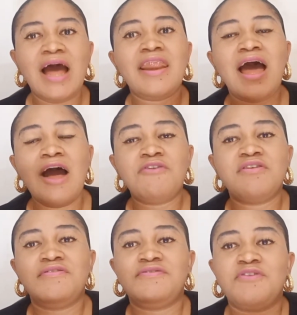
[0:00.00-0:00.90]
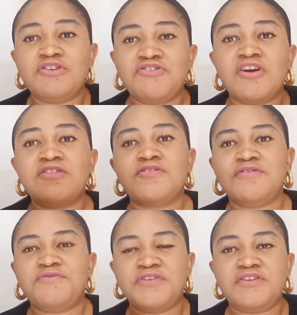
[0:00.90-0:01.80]
and how they function to
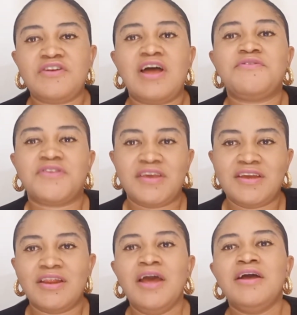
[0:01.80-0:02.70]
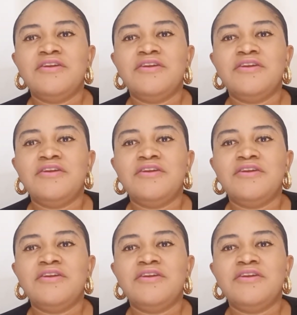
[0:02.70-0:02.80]
the facial skin.